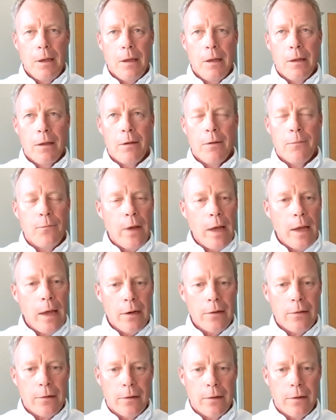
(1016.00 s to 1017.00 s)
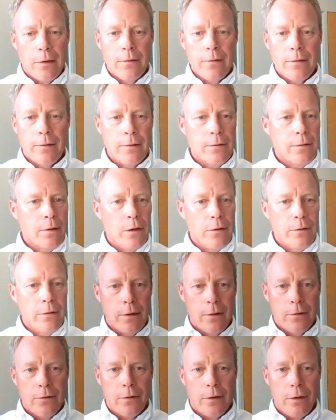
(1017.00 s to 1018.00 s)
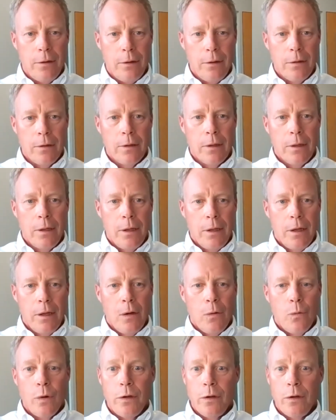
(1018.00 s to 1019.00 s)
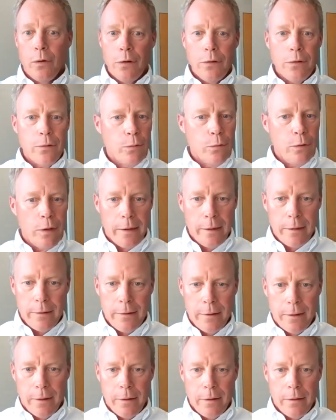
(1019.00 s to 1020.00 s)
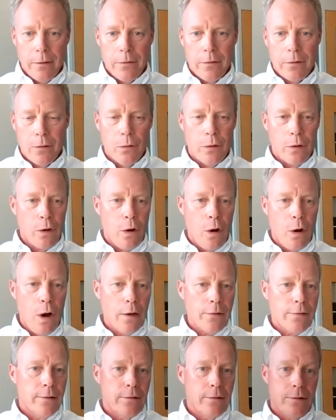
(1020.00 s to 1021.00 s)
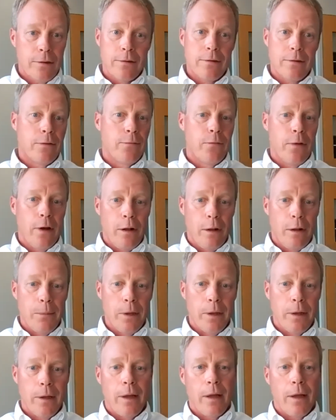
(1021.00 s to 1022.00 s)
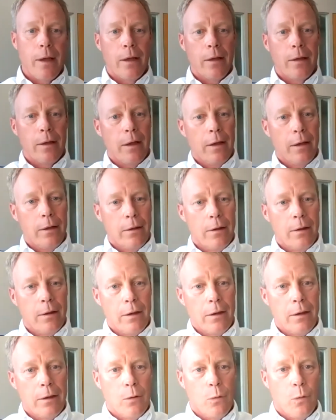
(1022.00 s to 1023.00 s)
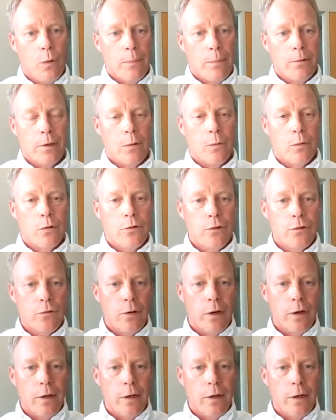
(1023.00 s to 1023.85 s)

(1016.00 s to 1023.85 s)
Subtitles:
The advantage of this is it's all digital. We do it through LinkedIn. So the cost is just development and the website. We're just